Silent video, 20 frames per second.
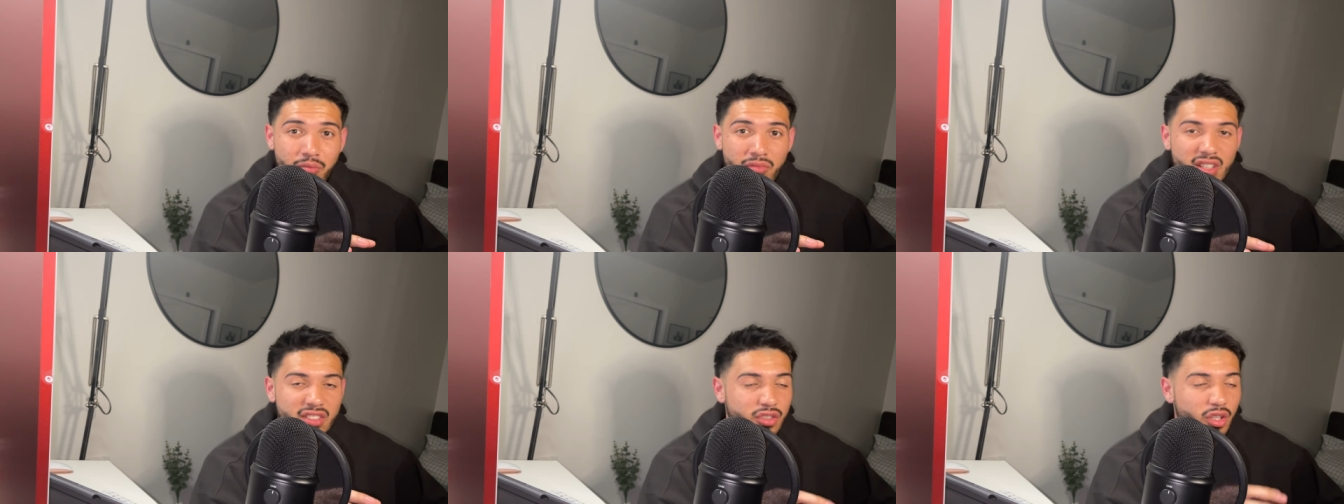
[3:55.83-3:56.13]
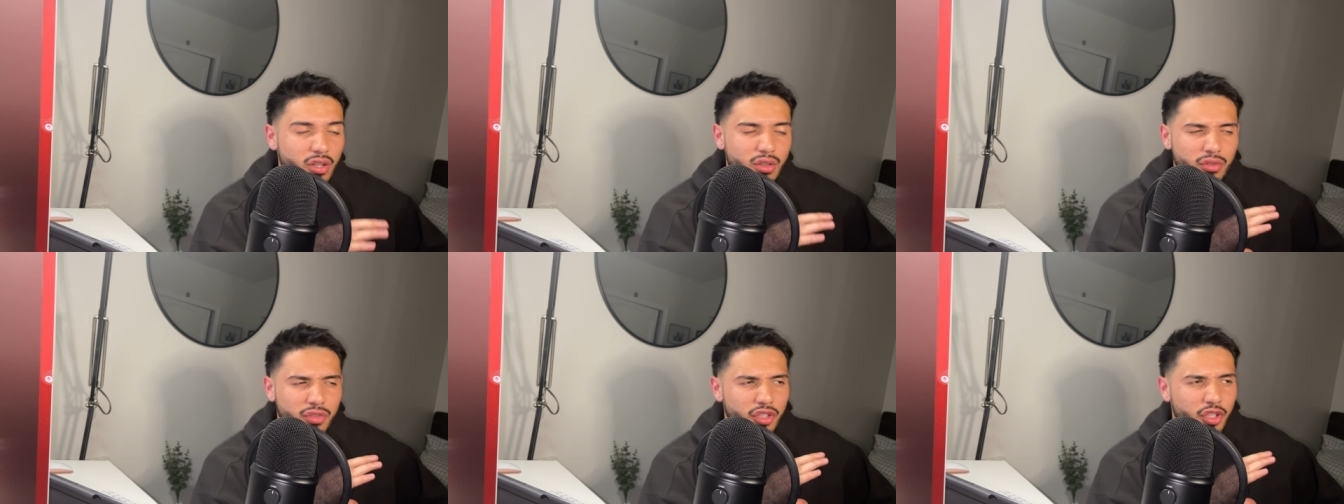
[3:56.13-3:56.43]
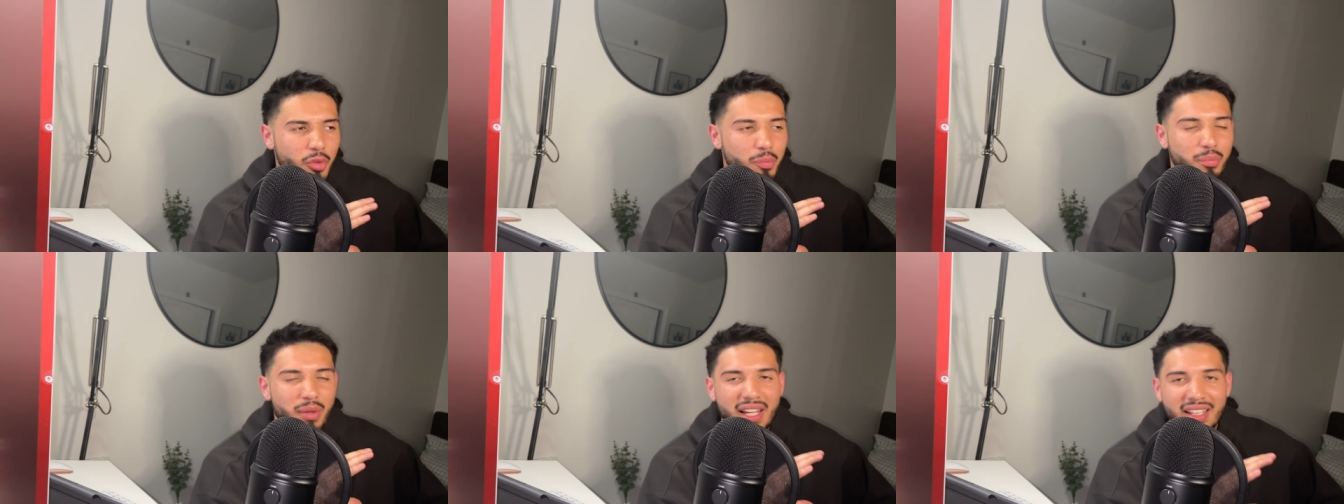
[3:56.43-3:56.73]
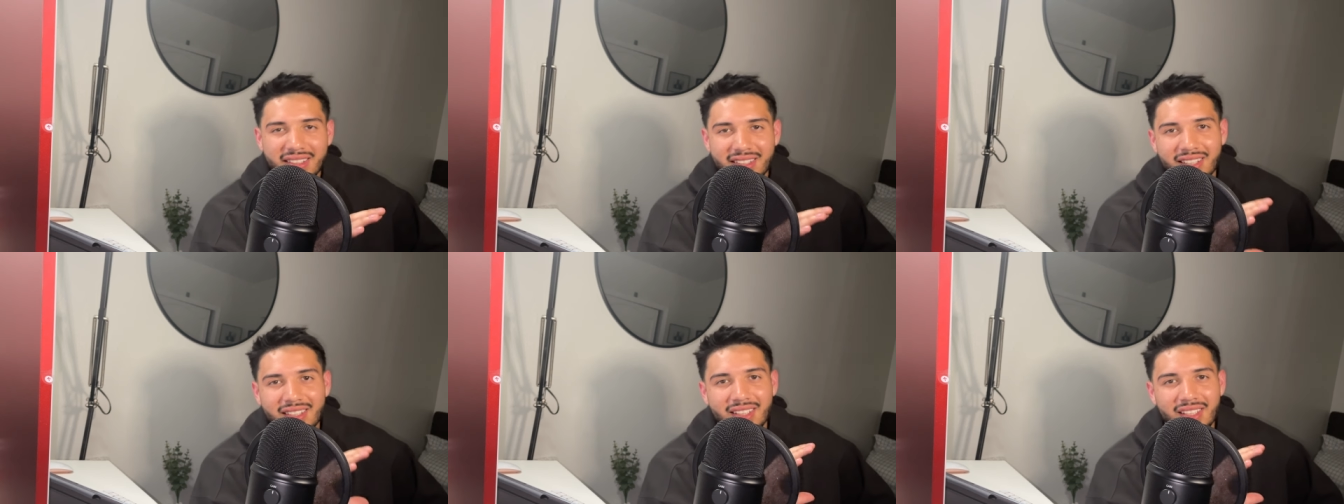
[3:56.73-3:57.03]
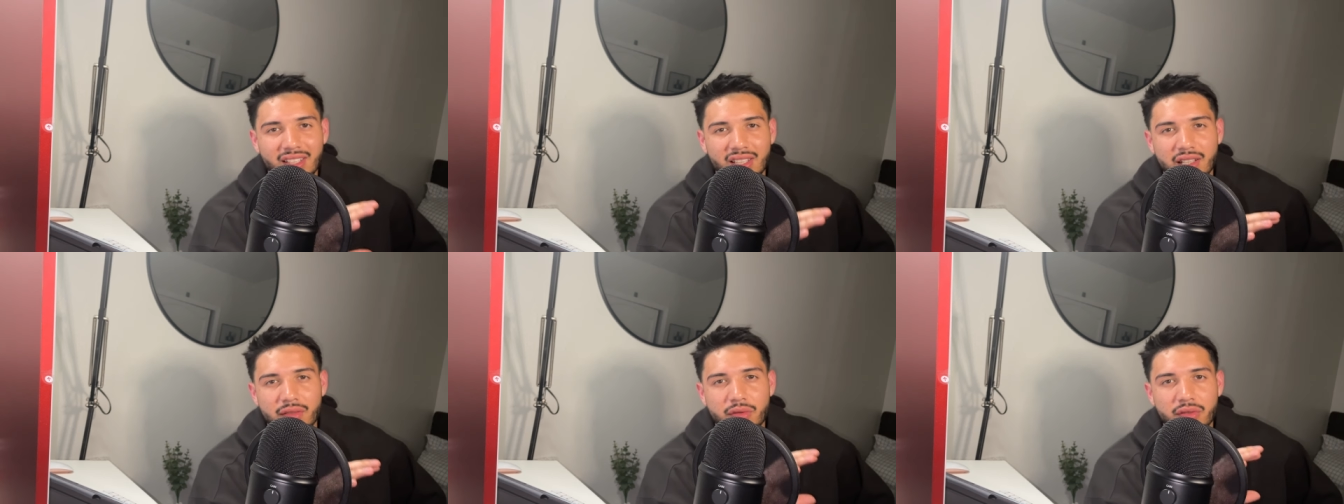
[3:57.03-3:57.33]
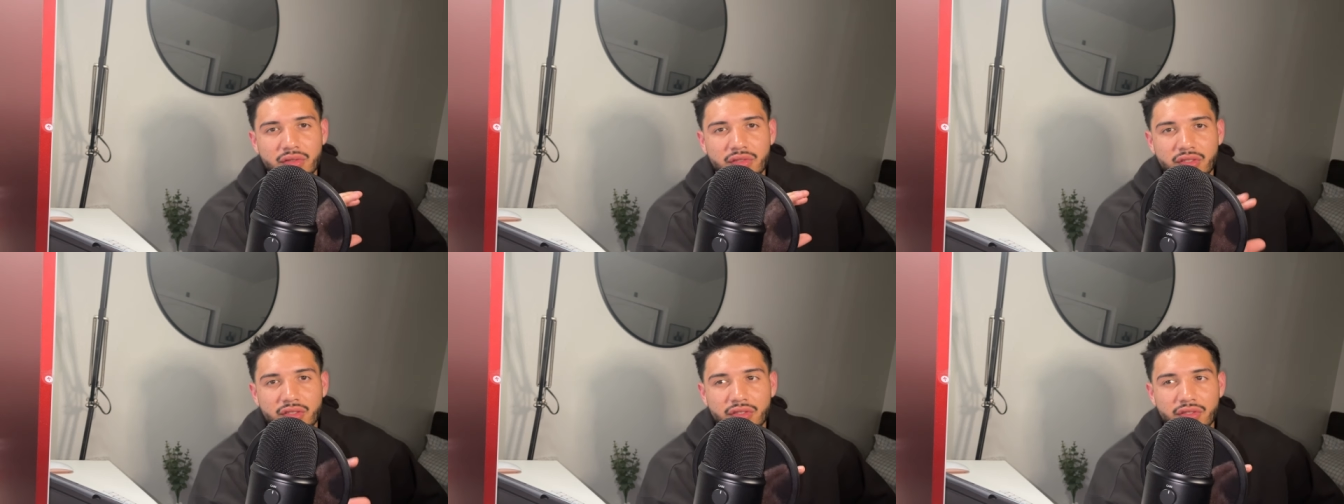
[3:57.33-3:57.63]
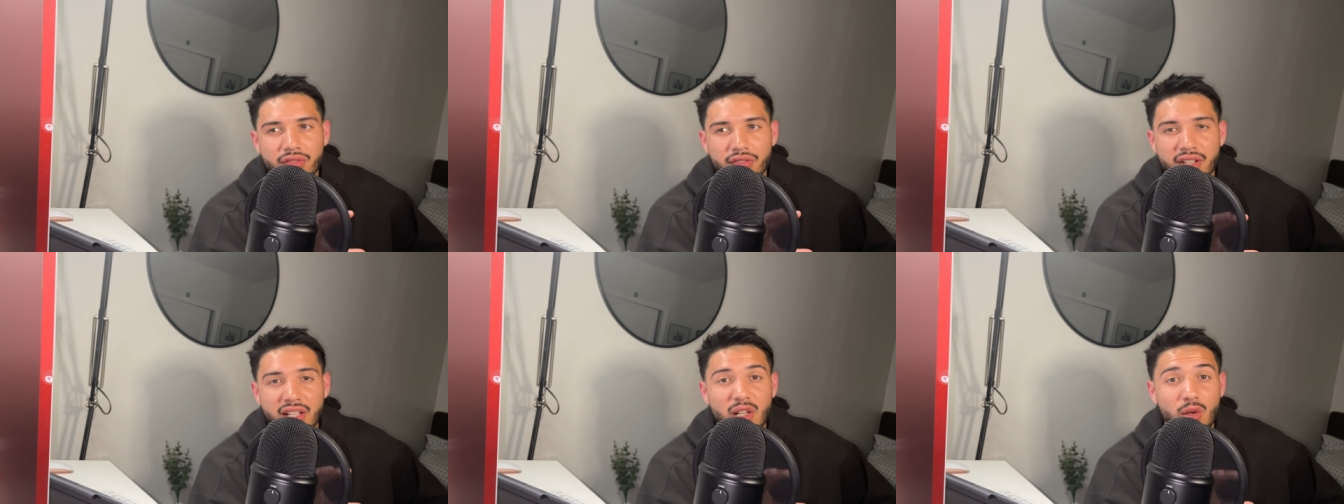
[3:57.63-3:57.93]
so you don't you're basically living for
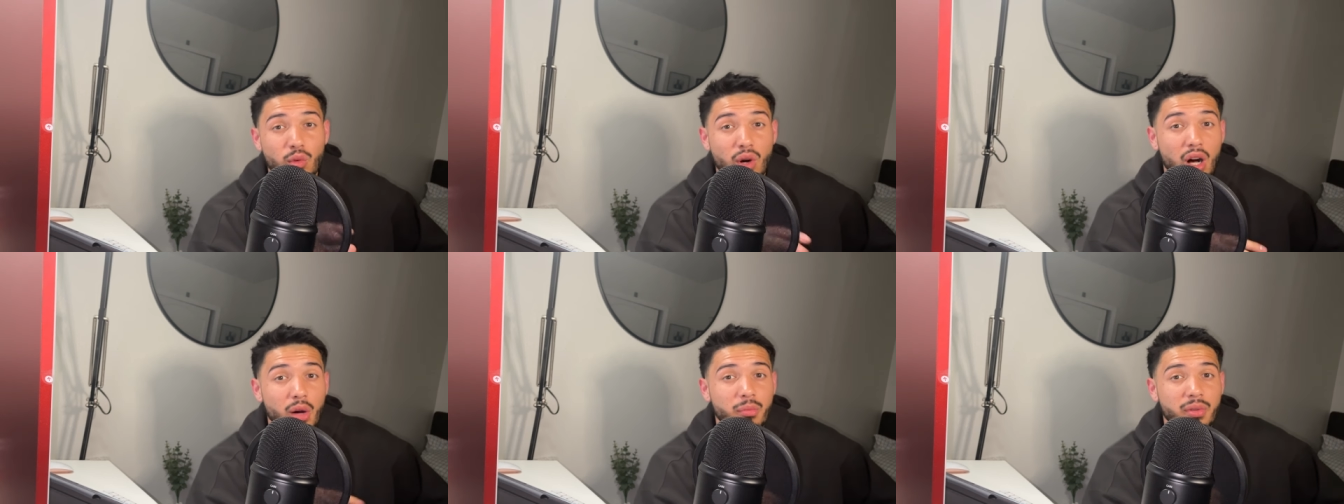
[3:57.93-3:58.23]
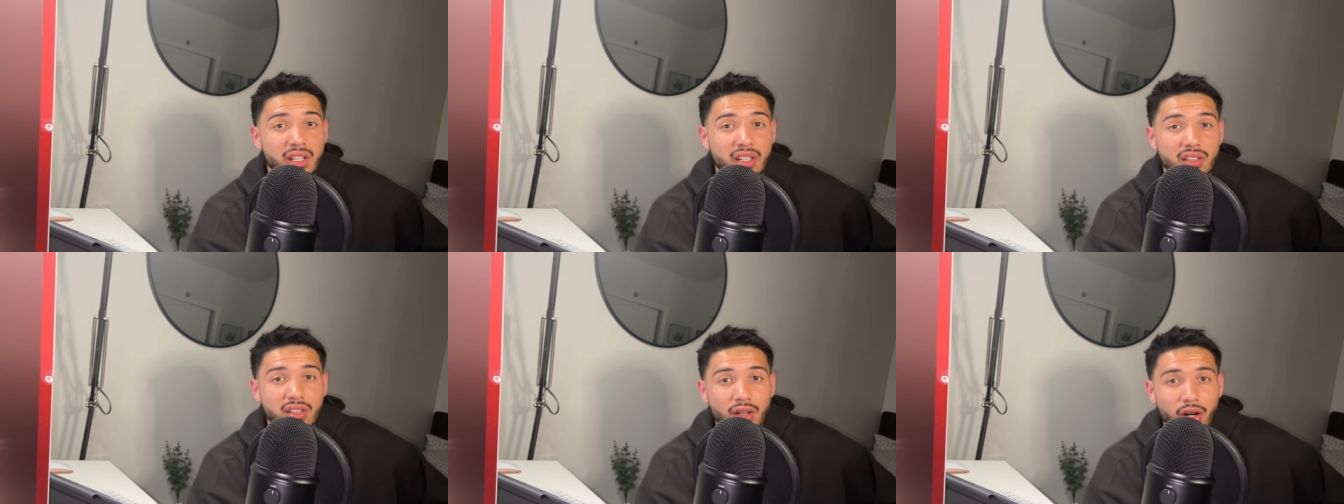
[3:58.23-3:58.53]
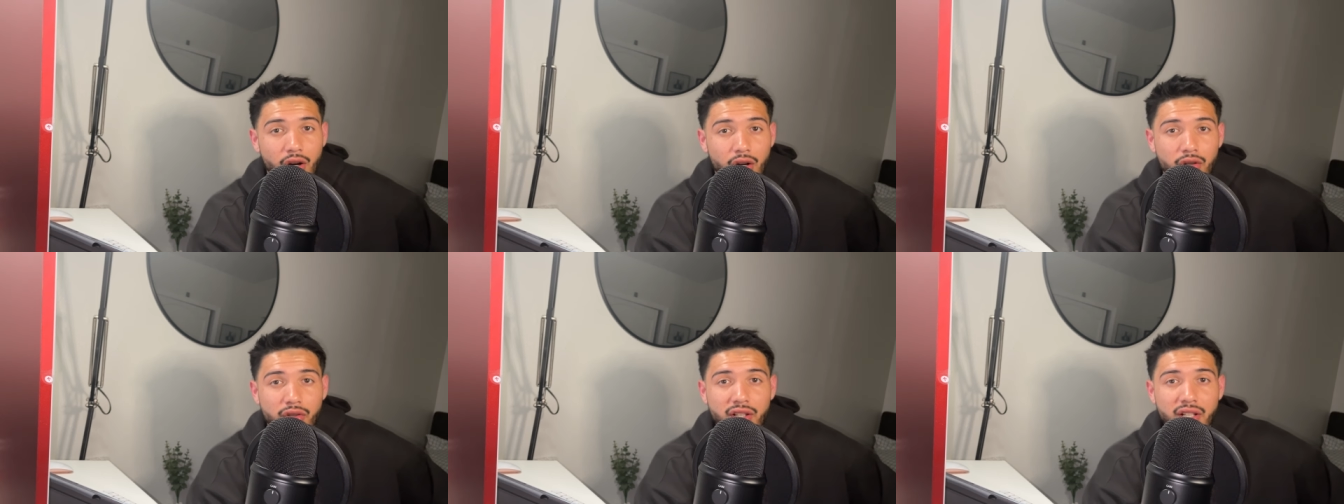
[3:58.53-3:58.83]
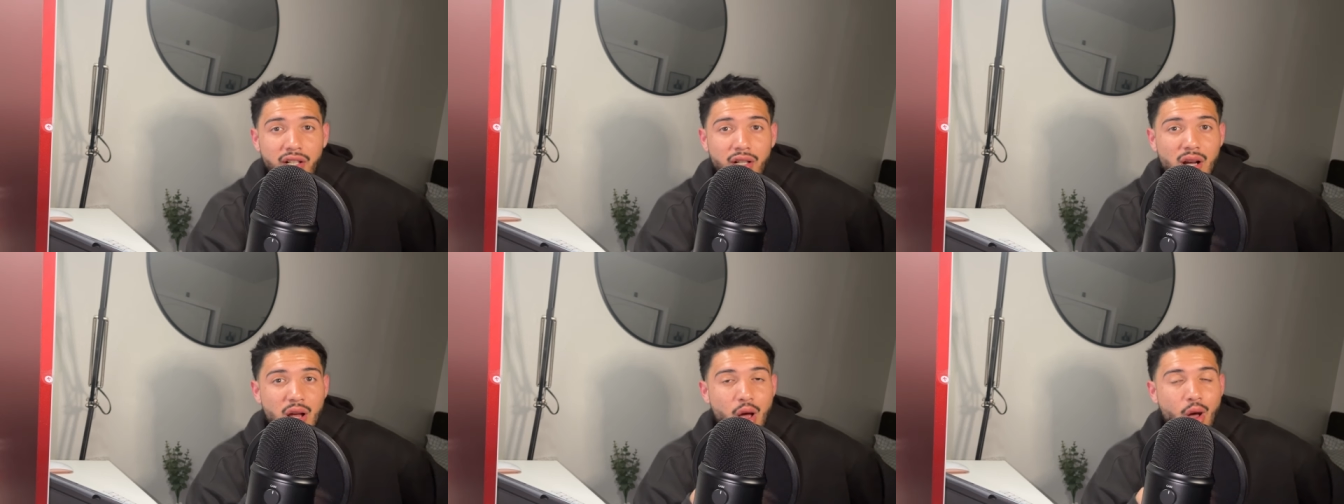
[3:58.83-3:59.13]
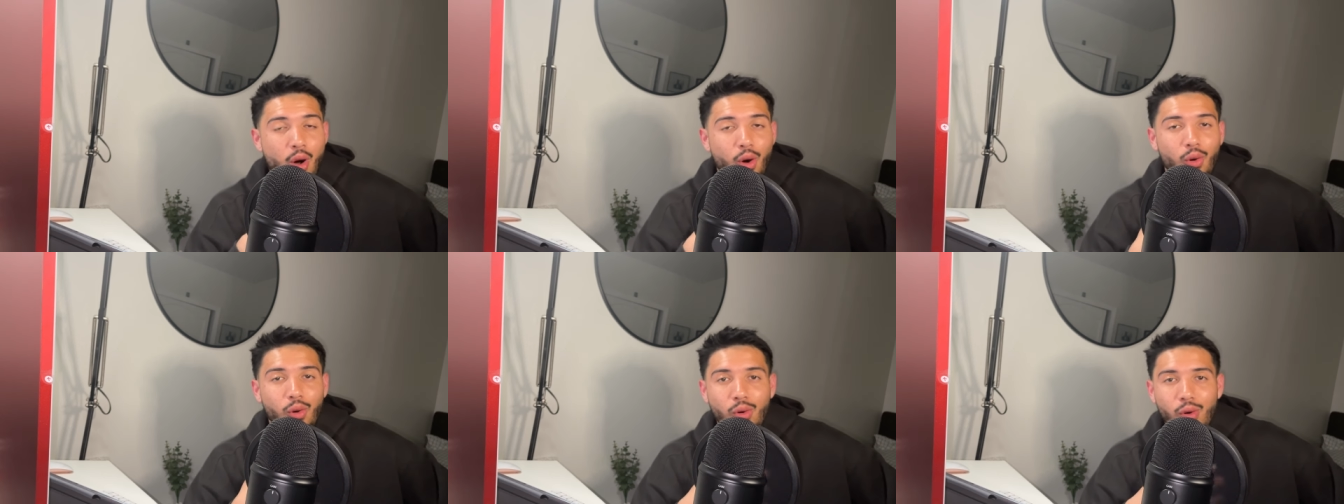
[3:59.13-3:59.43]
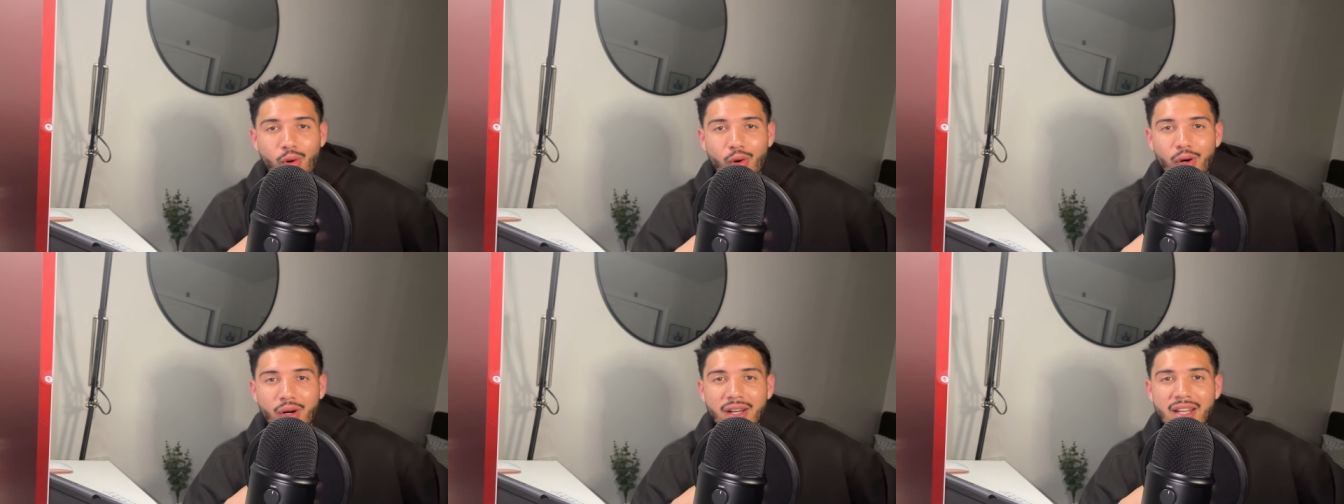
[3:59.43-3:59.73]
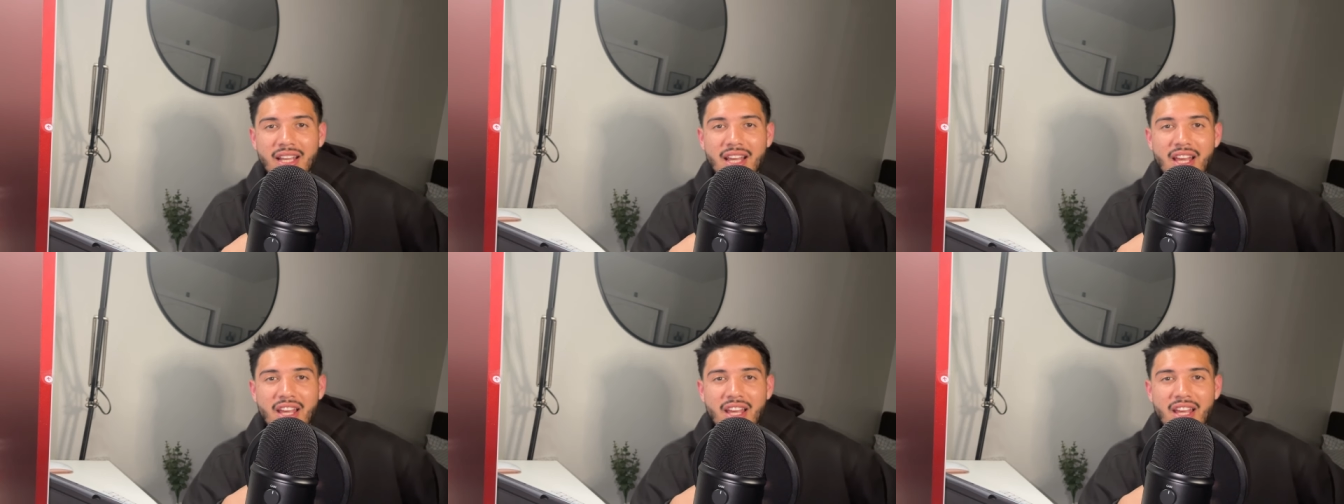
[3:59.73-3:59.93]
free while being the owner or